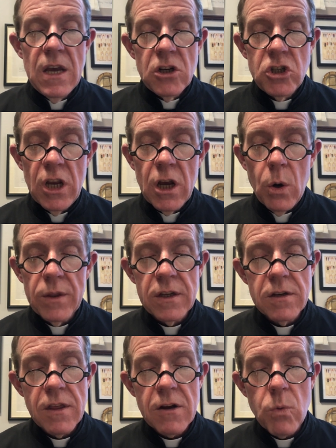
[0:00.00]
'She goeth
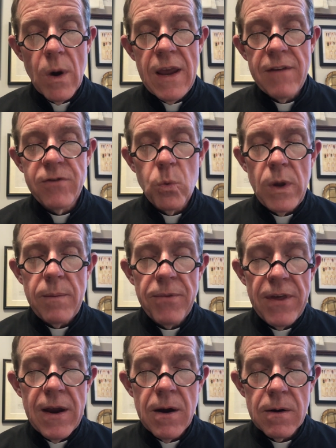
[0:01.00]
unto the grave to weep
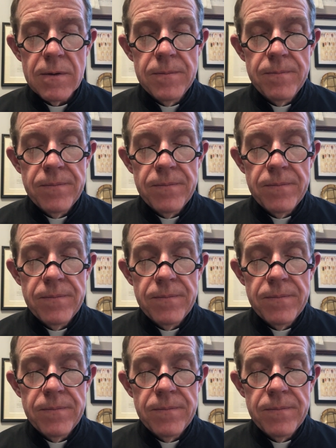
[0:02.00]
there.'